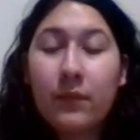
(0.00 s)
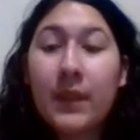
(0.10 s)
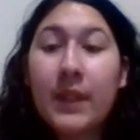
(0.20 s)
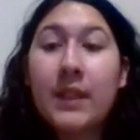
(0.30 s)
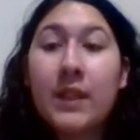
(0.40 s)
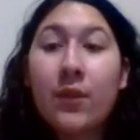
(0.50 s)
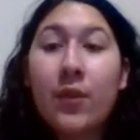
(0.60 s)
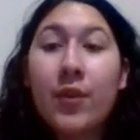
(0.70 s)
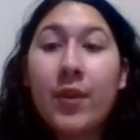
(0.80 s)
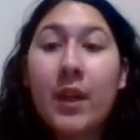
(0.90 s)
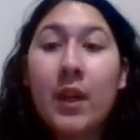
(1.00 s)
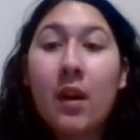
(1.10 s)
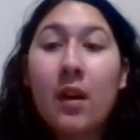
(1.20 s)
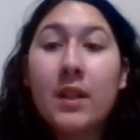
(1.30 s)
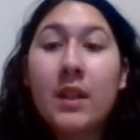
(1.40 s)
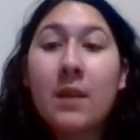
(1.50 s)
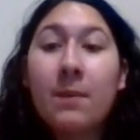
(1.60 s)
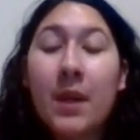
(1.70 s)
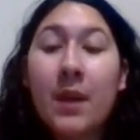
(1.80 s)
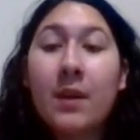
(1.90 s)
This disorder can cause an
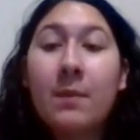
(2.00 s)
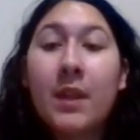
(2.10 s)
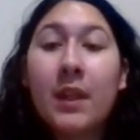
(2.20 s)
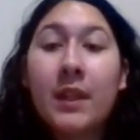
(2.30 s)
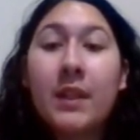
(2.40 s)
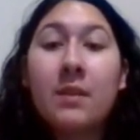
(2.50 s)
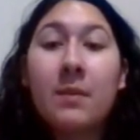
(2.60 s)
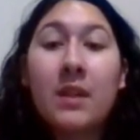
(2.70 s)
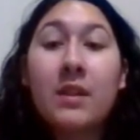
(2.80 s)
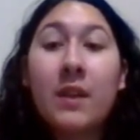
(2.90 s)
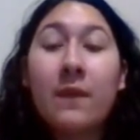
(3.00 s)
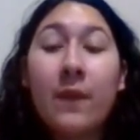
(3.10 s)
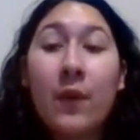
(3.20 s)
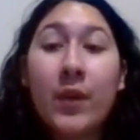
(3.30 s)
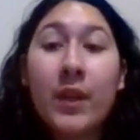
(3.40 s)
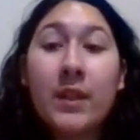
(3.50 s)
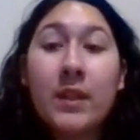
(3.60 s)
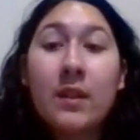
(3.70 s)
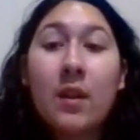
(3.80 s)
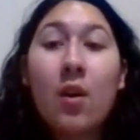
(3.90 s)
impaired ability to maintain focus